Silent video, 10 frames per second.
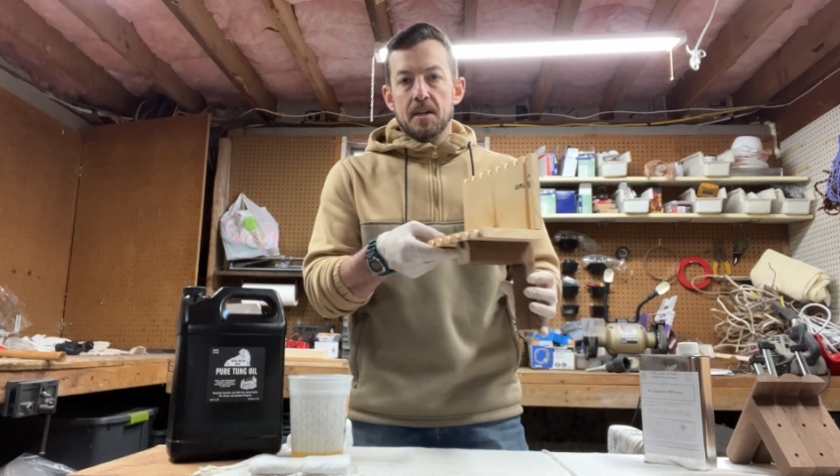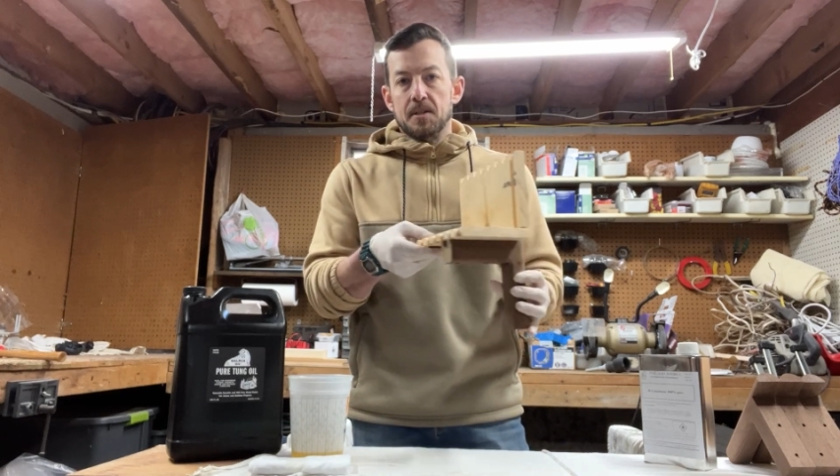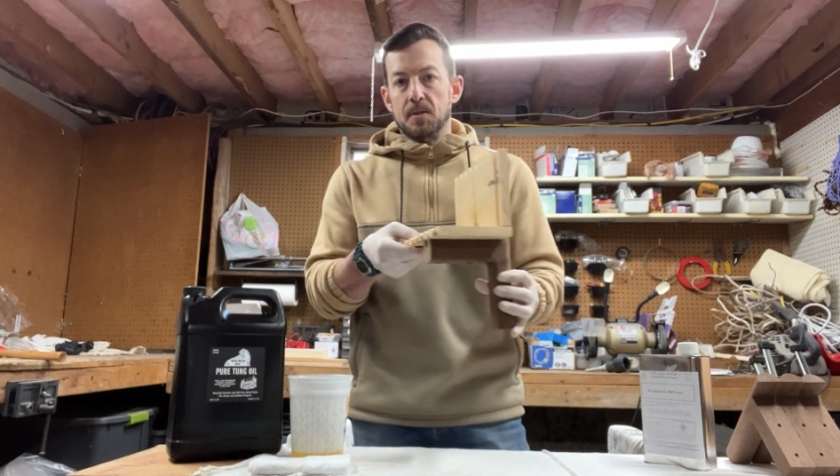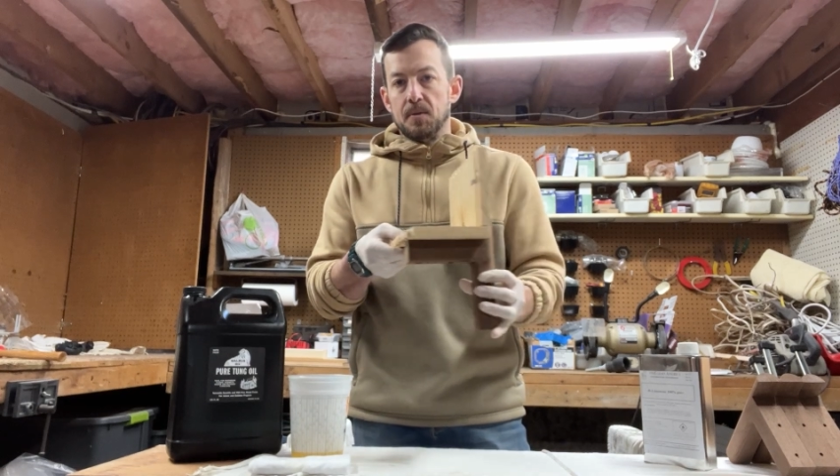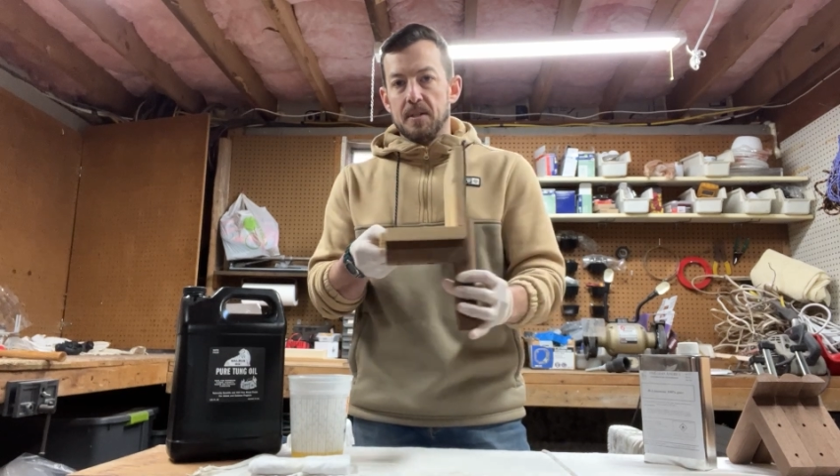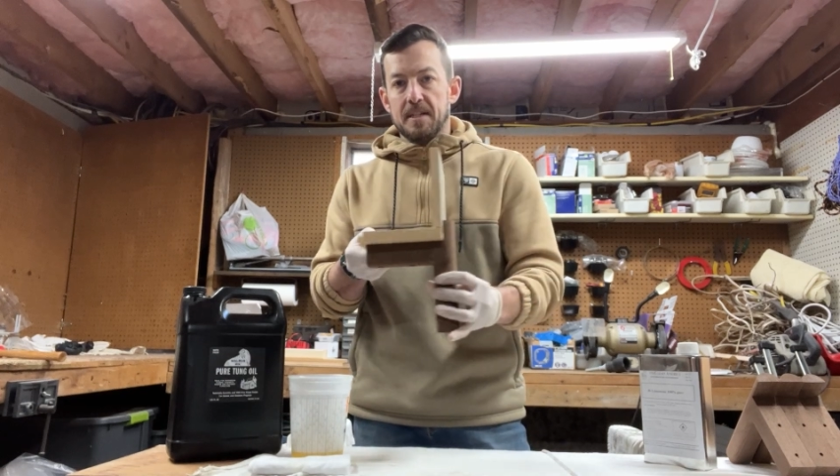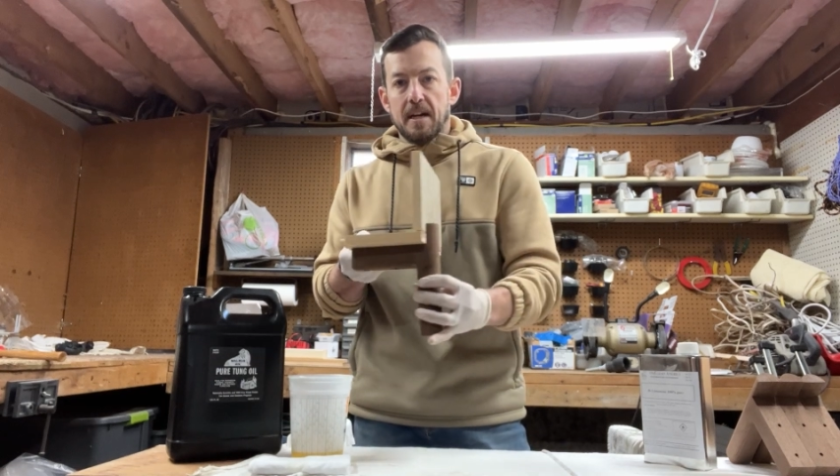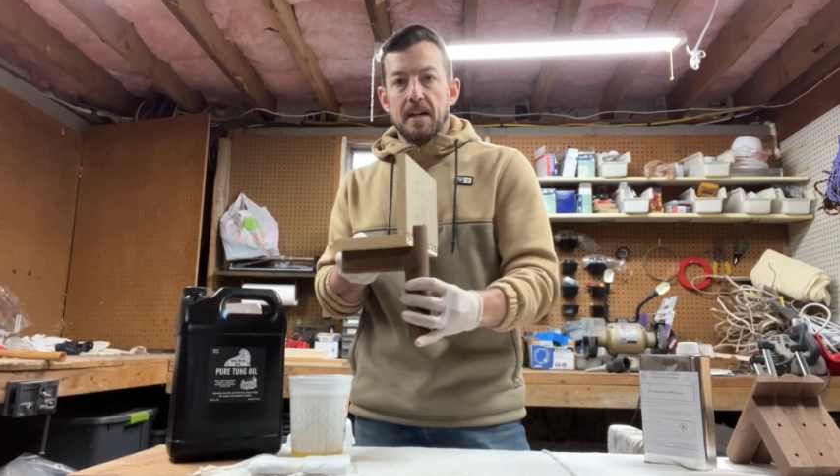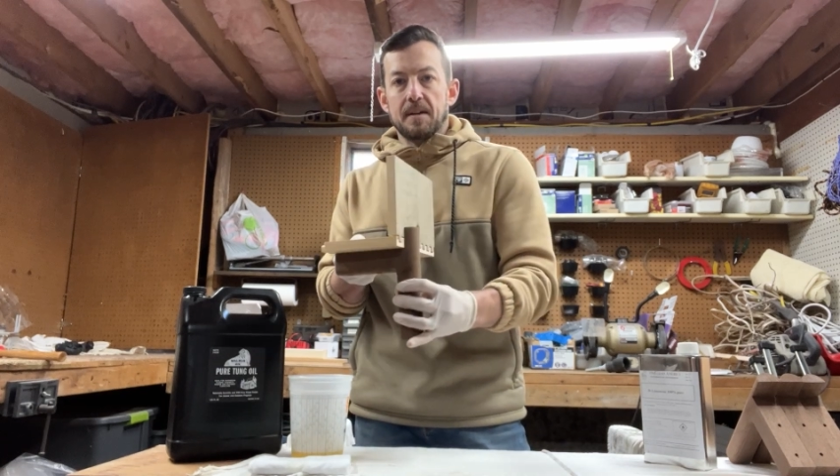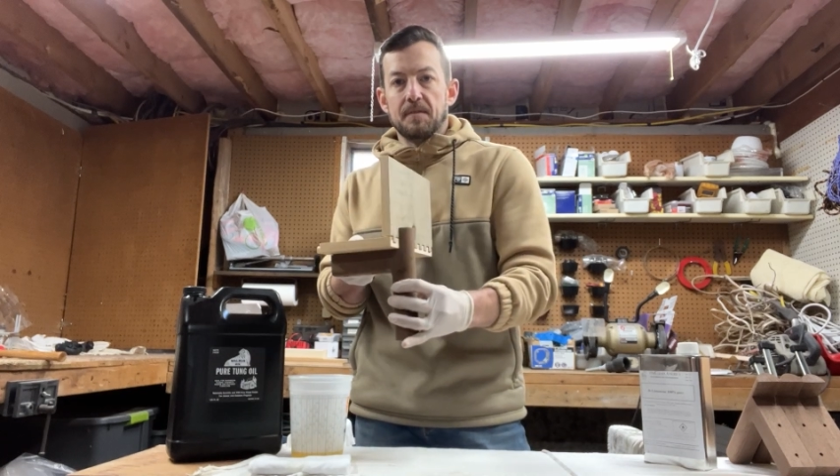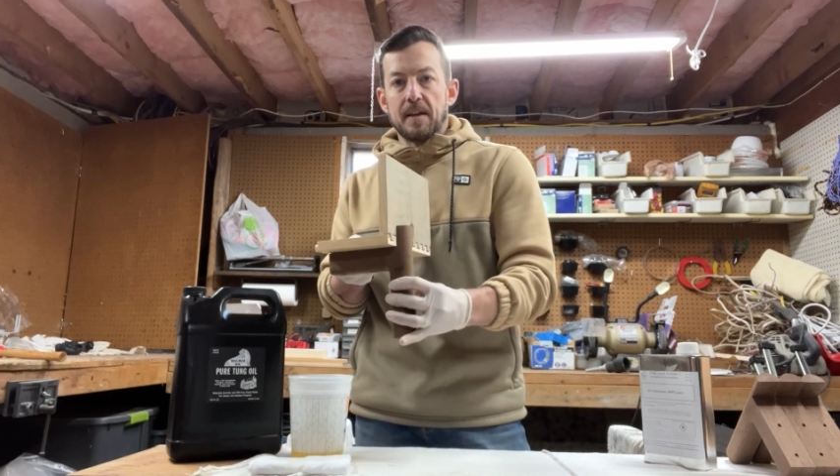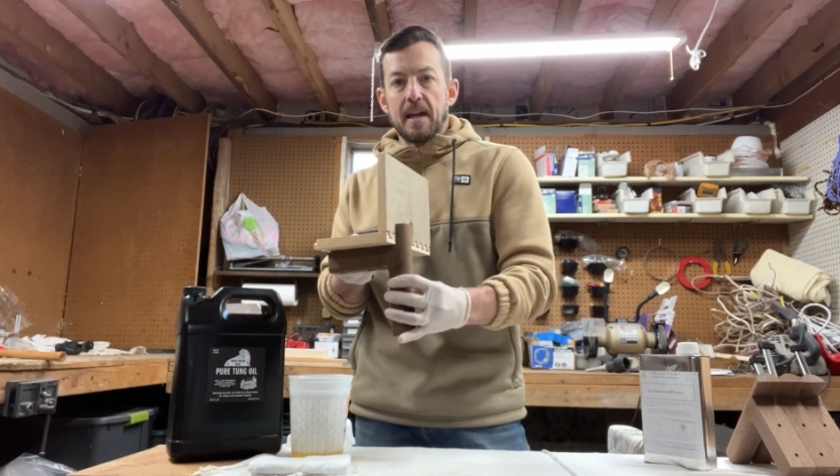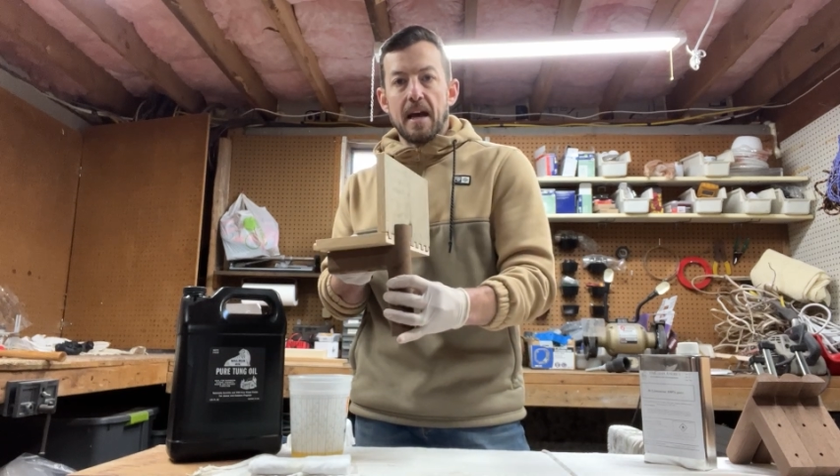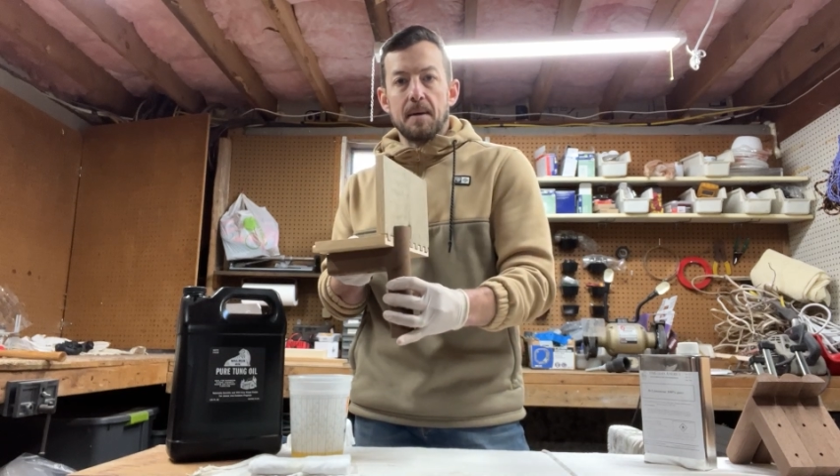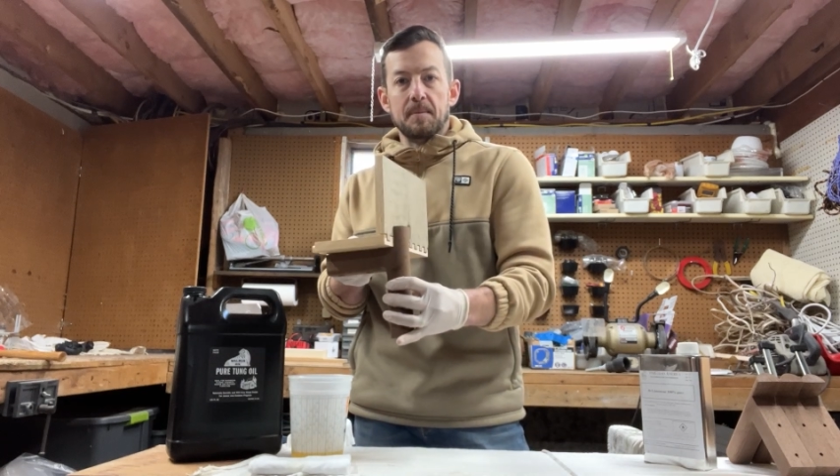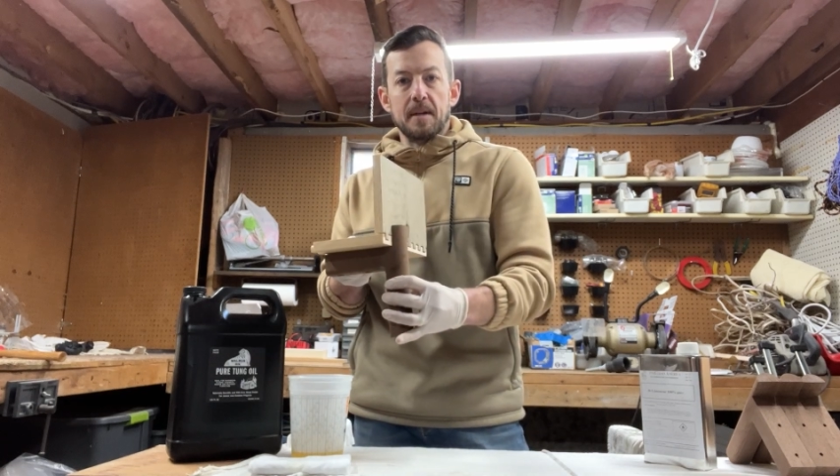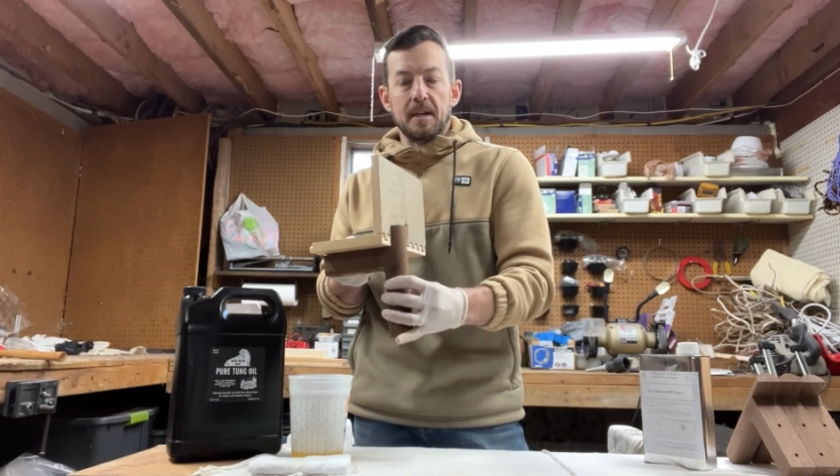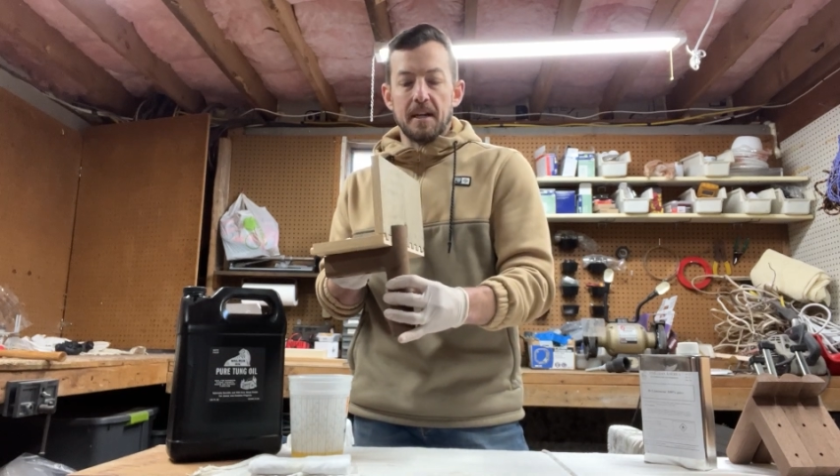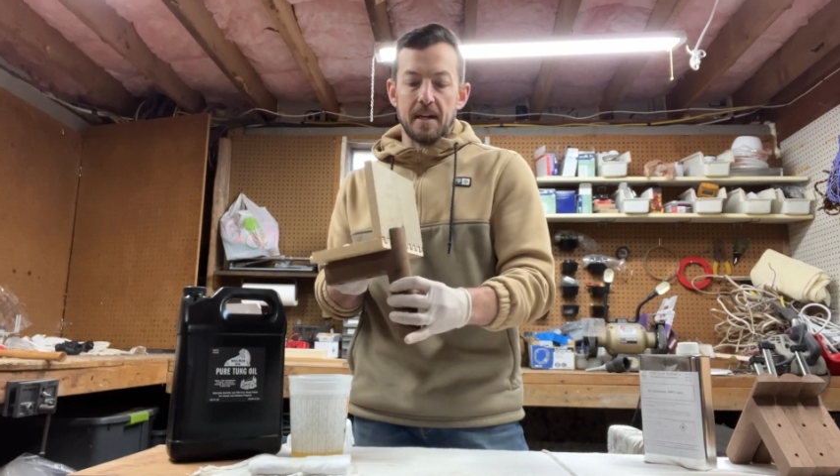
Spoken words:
to the side of the cabinet,